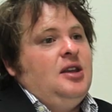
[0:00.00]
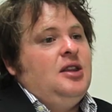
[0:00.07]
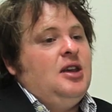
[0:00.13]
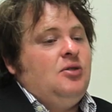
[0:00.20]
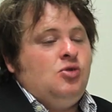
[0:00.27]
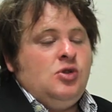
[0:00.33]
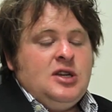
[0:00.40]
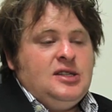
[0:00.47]

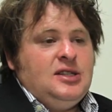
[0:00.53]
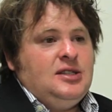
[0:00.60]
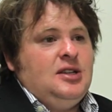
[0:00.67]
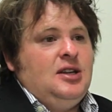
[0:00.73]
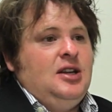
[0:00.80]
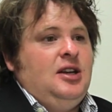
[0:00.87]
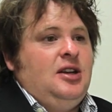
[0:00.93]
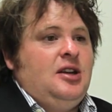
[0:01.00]
They're easy to
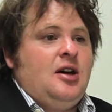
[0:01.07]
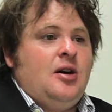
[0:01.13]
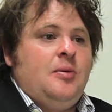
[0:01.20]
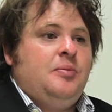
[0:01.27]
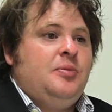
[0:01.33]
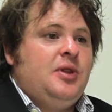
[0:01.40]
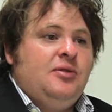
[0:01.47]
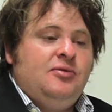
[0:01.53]
link up,
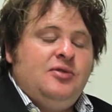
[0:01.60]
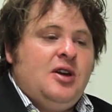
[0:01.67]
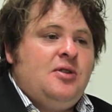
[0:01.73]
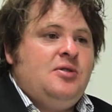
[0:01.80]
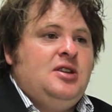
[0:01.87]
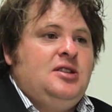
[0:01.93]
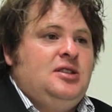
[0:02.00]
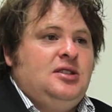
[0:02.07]
they're
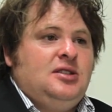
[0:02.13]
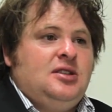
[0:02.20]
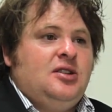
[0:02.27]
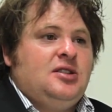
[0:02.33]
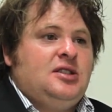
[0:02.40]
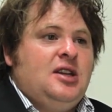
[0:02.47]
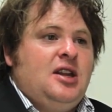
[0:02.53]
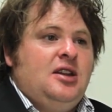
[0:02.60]
very easy to
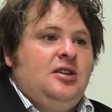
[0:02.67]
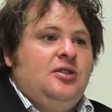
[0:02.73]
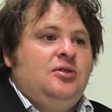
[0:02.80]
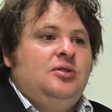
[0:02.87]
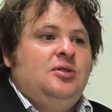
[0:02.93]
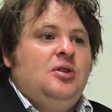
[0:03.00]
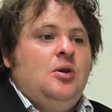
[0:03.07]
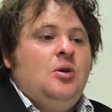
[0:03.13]
start selling
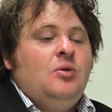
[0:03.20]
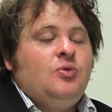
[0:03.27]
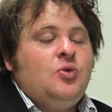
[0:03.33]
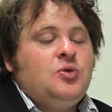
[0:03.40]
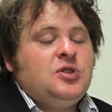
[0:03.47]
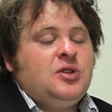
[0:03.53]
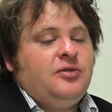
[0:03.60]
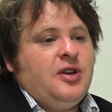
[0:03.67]
on. We've
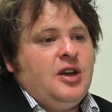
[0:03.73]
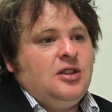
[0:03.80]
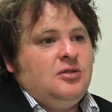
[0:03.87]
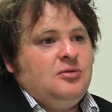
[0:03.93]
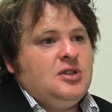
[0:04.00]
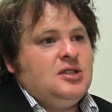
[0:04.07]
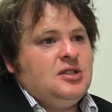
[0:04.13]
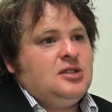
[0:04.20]
also found
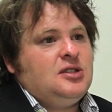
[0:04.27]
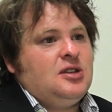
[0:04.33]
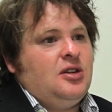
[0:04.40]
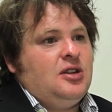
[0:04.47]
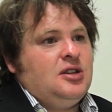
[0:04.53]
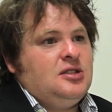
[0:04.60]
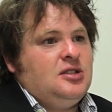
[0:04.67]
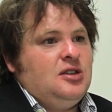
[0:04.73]
there isn't
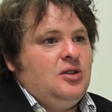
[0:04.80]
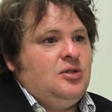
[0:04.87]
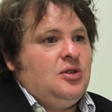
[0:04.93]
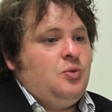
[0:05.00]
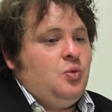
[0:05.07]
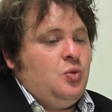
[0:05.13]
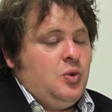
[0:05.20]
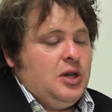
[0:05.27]
sites you know, that
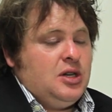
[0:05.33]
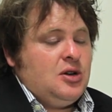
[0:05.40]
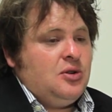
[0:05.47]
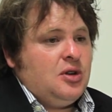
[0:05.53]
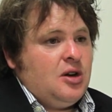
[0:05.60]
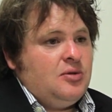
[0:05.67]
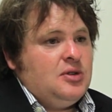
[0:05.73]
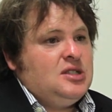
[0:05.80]
we
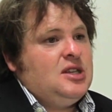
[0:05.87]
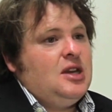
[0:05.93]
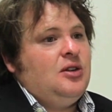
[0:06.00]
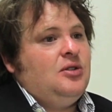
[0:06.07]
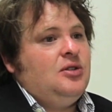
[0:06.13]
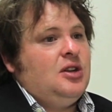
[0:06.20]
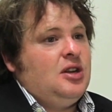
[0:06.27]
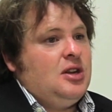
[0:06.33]
don't currently sell
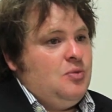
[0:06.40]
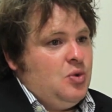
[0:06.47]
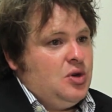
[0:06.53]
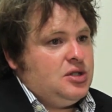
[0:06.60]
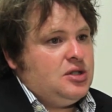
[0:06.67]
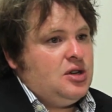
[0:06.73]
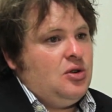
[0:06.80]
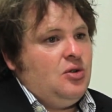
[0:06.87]
on that
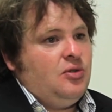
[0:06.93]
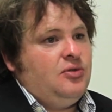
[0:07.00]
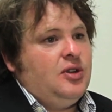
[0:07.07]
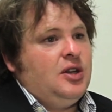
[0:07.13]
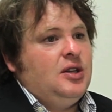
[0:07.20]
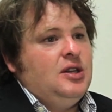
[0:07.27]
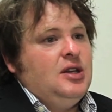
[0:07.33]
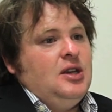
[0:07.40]
Linnworks don't offer.